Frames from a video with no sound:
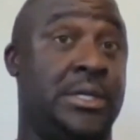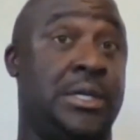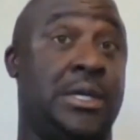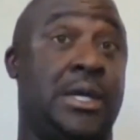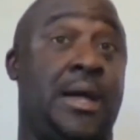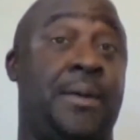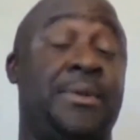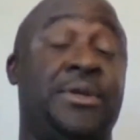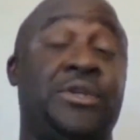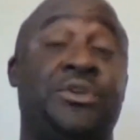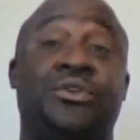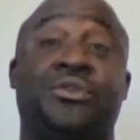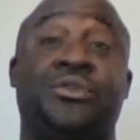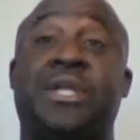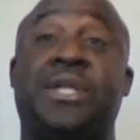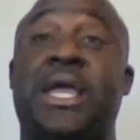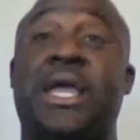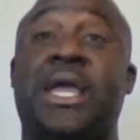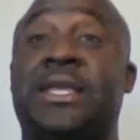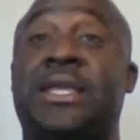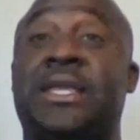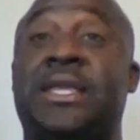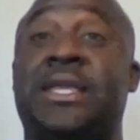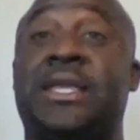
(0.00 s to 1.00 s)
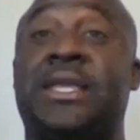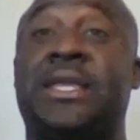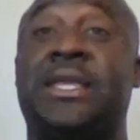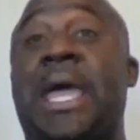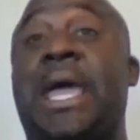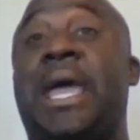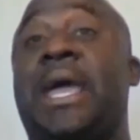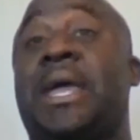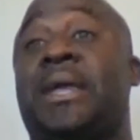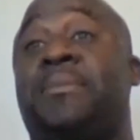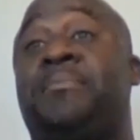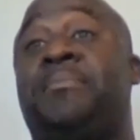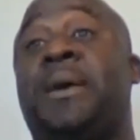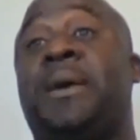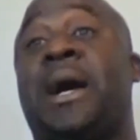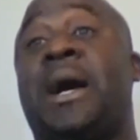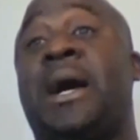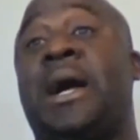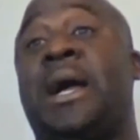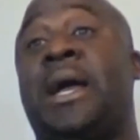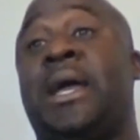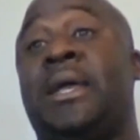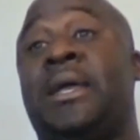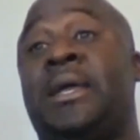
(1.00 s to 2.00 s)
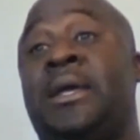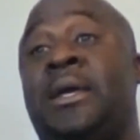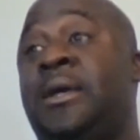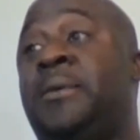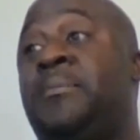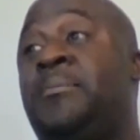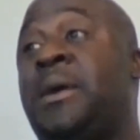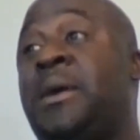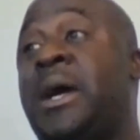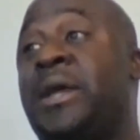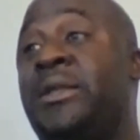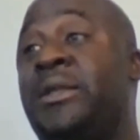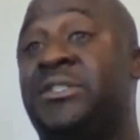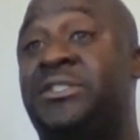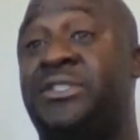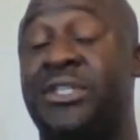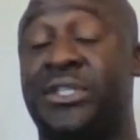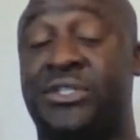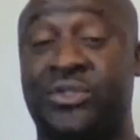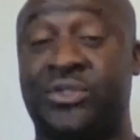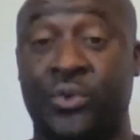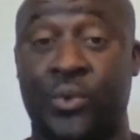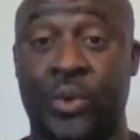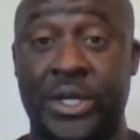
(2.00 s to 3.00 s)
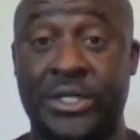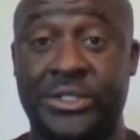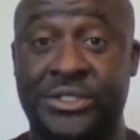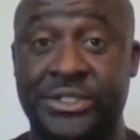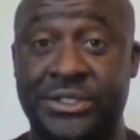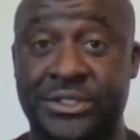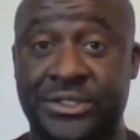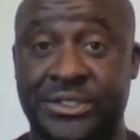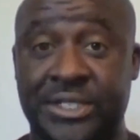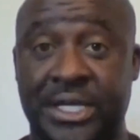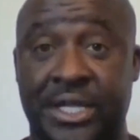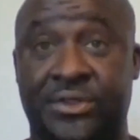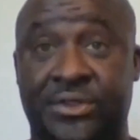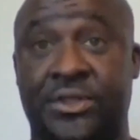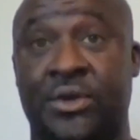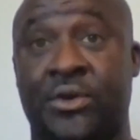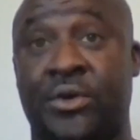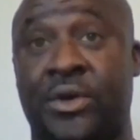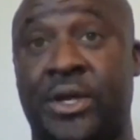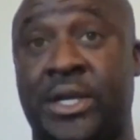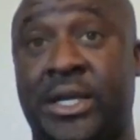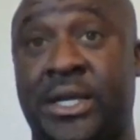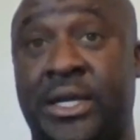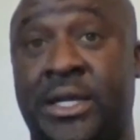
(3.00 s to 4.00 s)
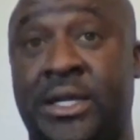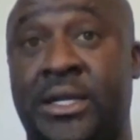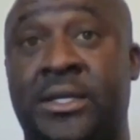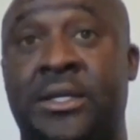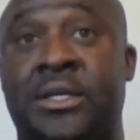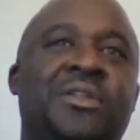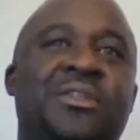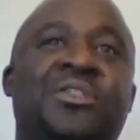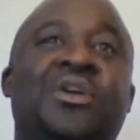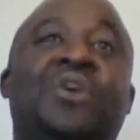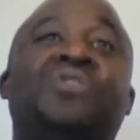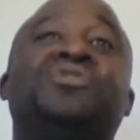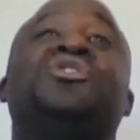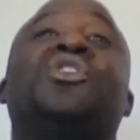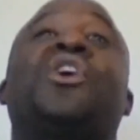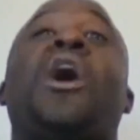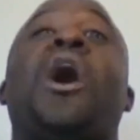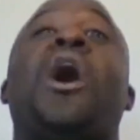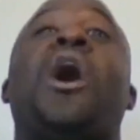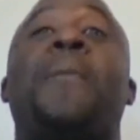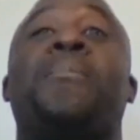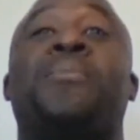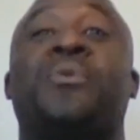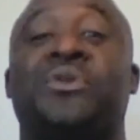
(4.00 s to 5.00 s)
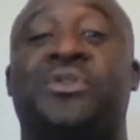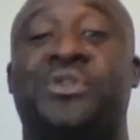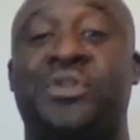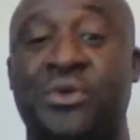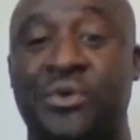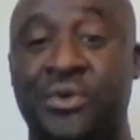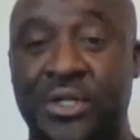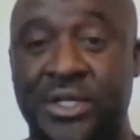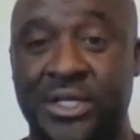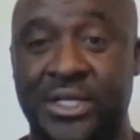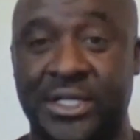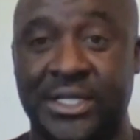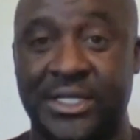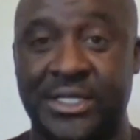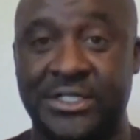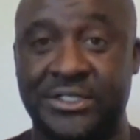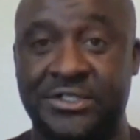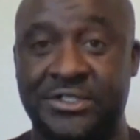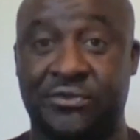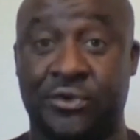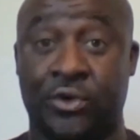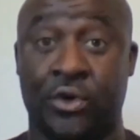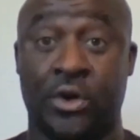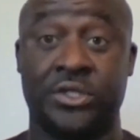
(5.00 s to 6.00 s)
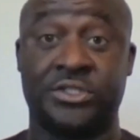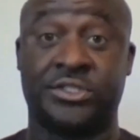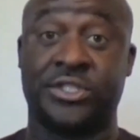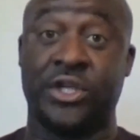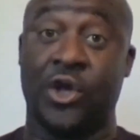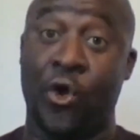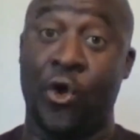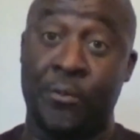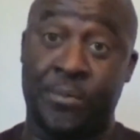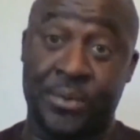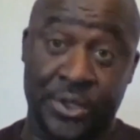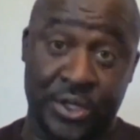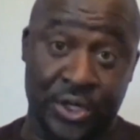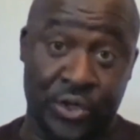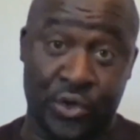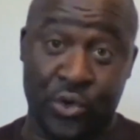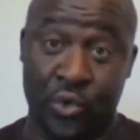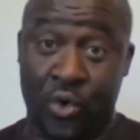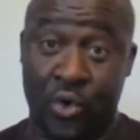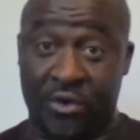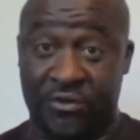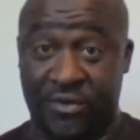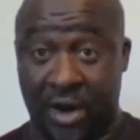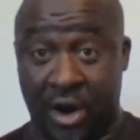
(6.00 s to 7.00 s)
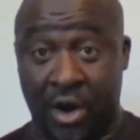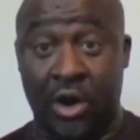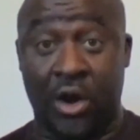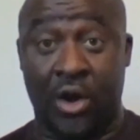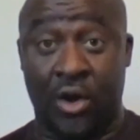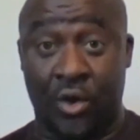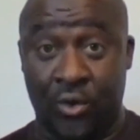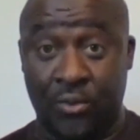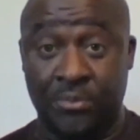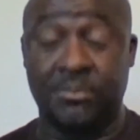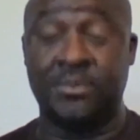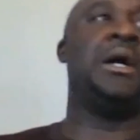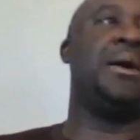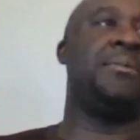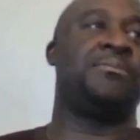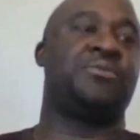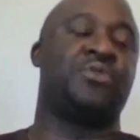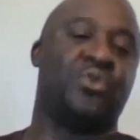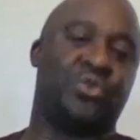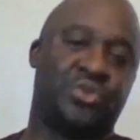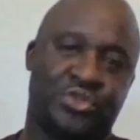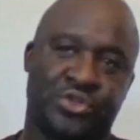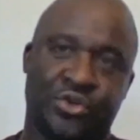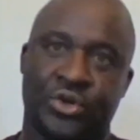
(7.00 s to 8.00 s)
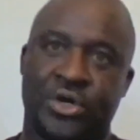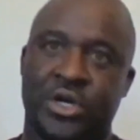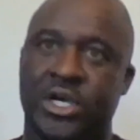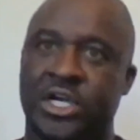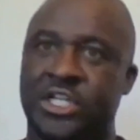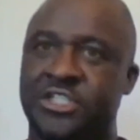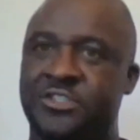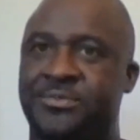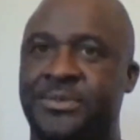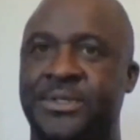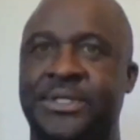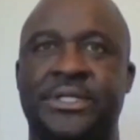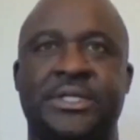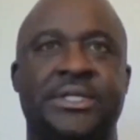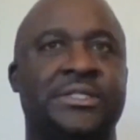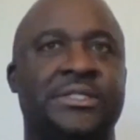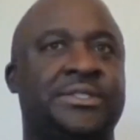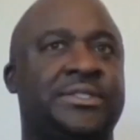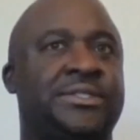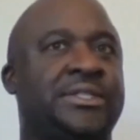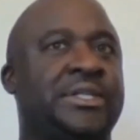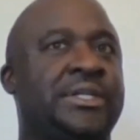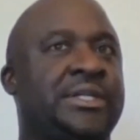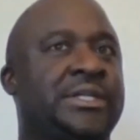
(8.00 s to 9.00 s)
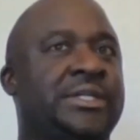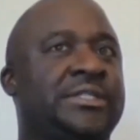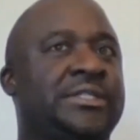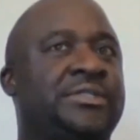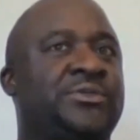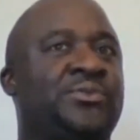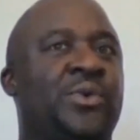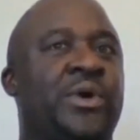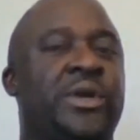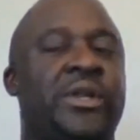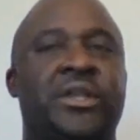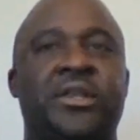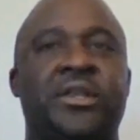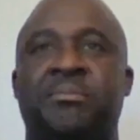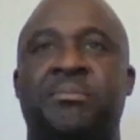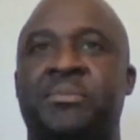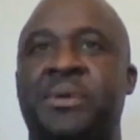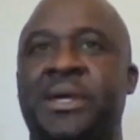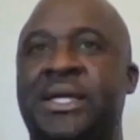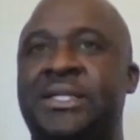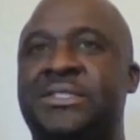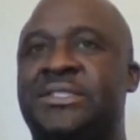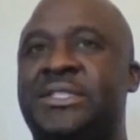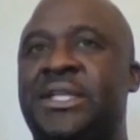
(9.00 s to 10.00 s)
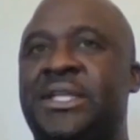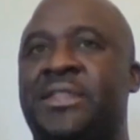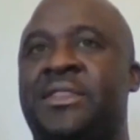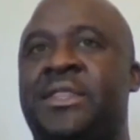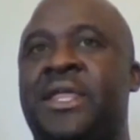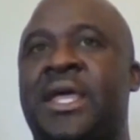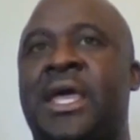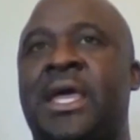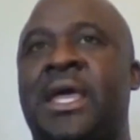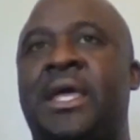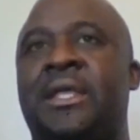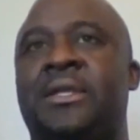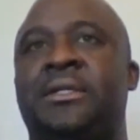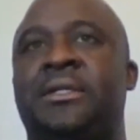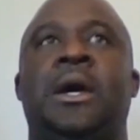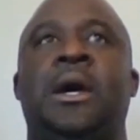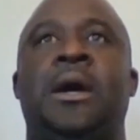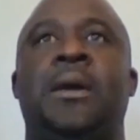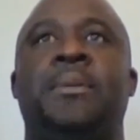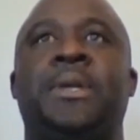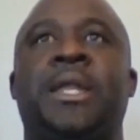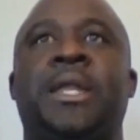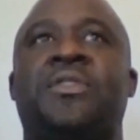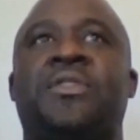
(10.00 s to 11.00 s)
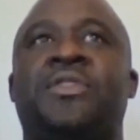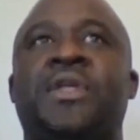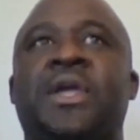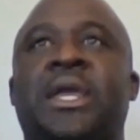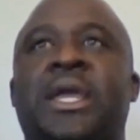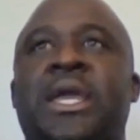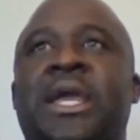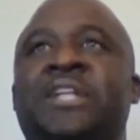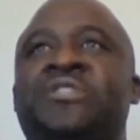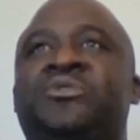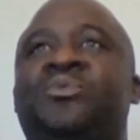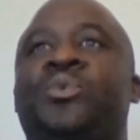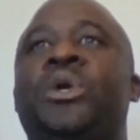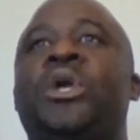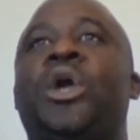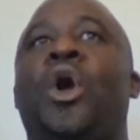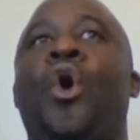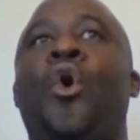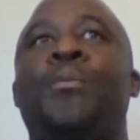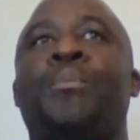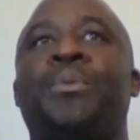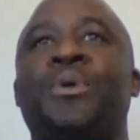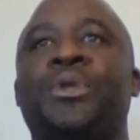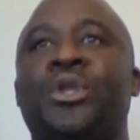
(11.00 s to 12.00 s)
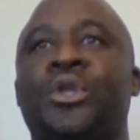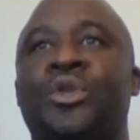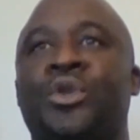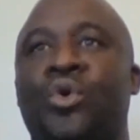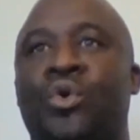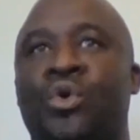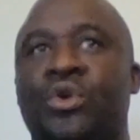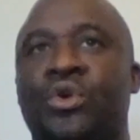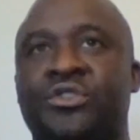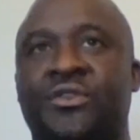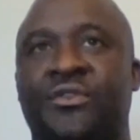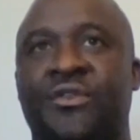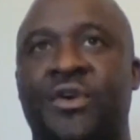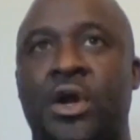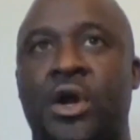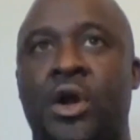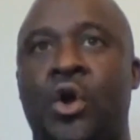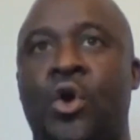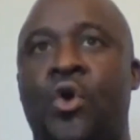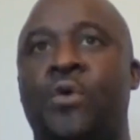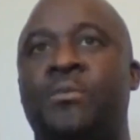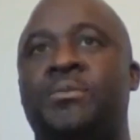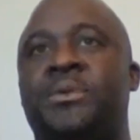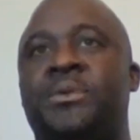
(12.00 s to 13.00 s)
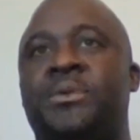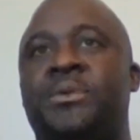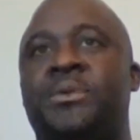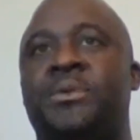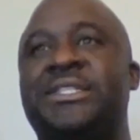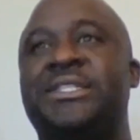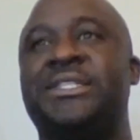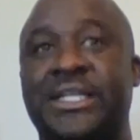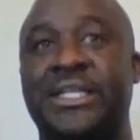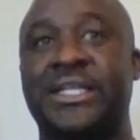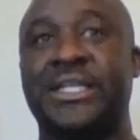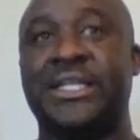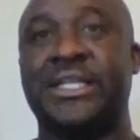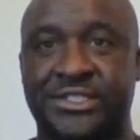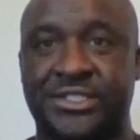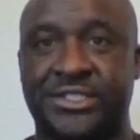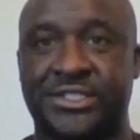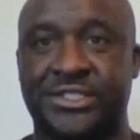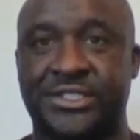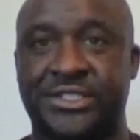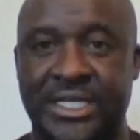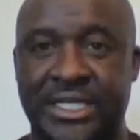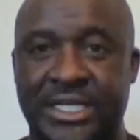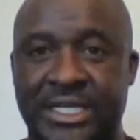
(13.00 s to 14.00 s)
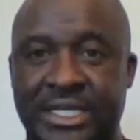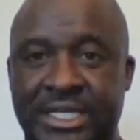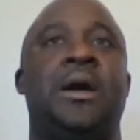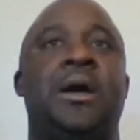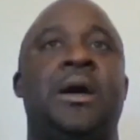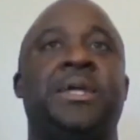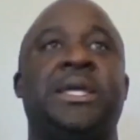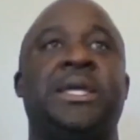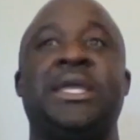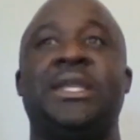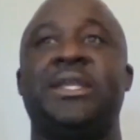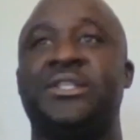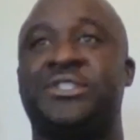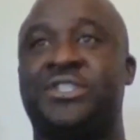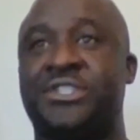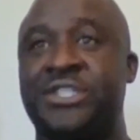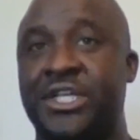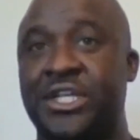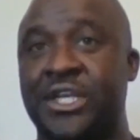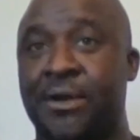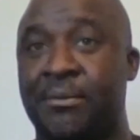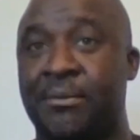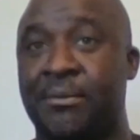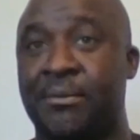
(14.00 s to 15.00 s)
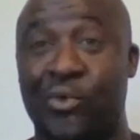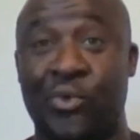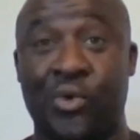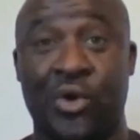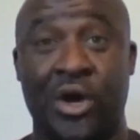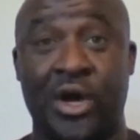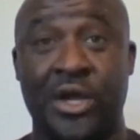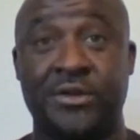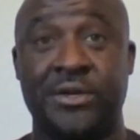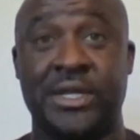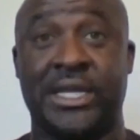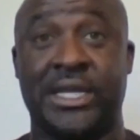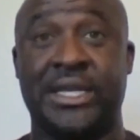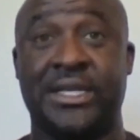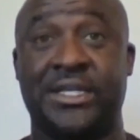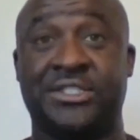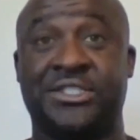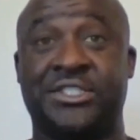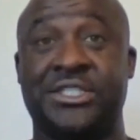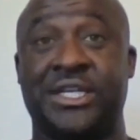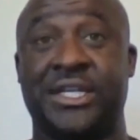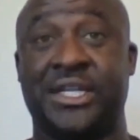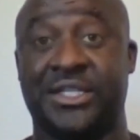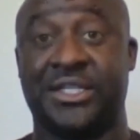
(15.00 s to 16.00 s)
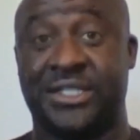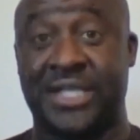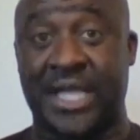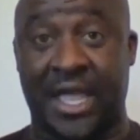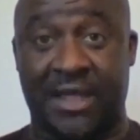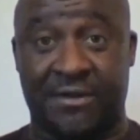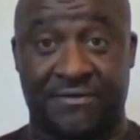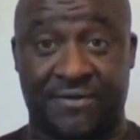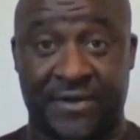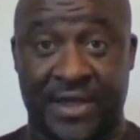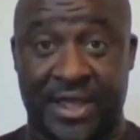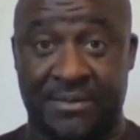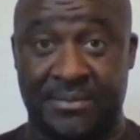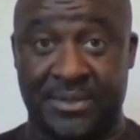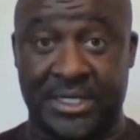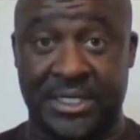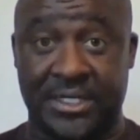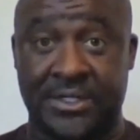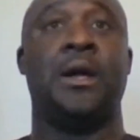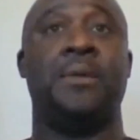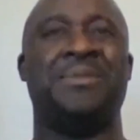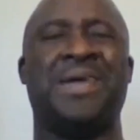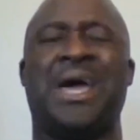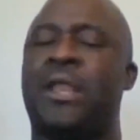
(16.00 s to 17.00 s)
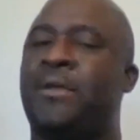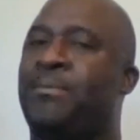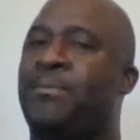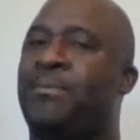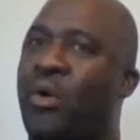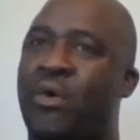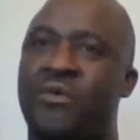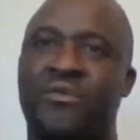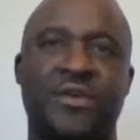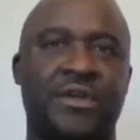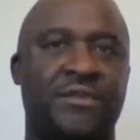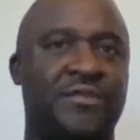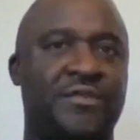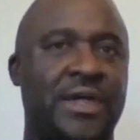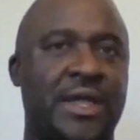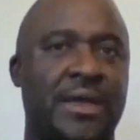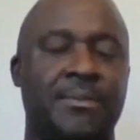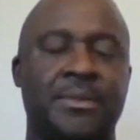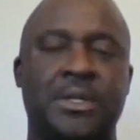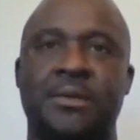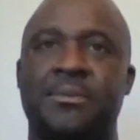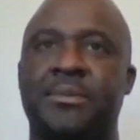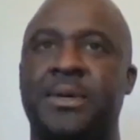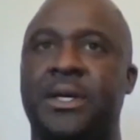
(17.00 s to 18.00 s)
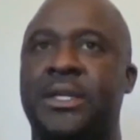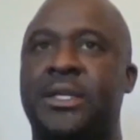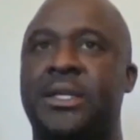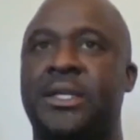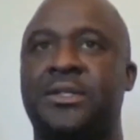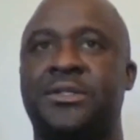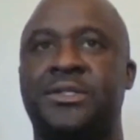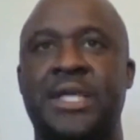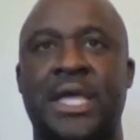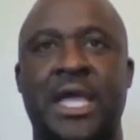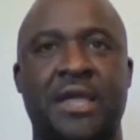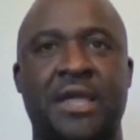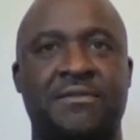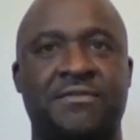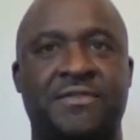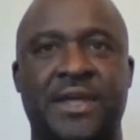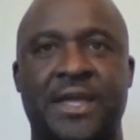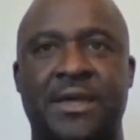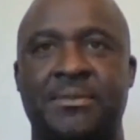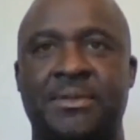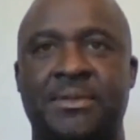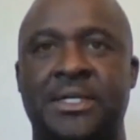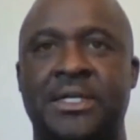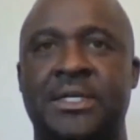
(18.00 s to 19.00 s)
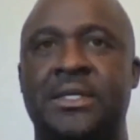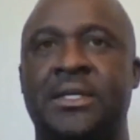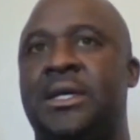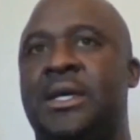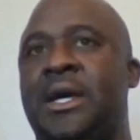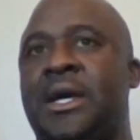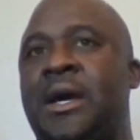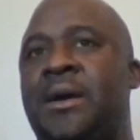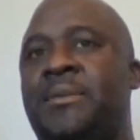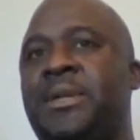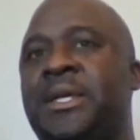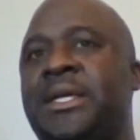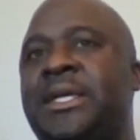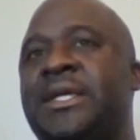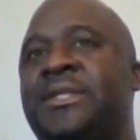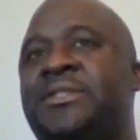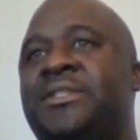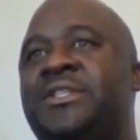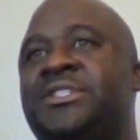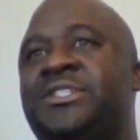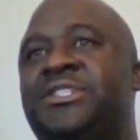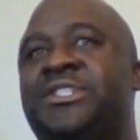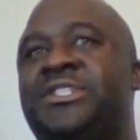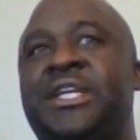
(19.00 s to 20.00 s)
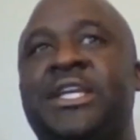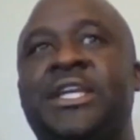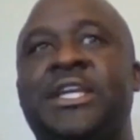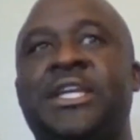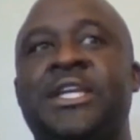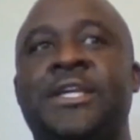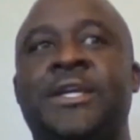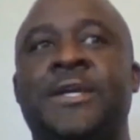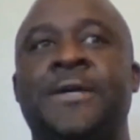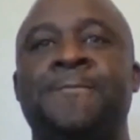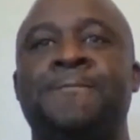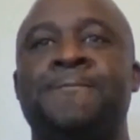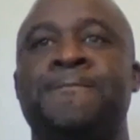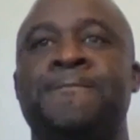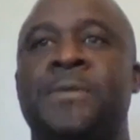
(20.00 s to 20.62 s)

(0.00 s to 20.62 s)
I mean, you're taken back by the situations that they're in. Those are opportunities for us to open the door of our home. Of course, your husband is one of the best at that. And I think as we open the doors of our home, kids get to see. They get to see, number one, they get to see an intact family, not a perfect family, but an intact family. They get to see.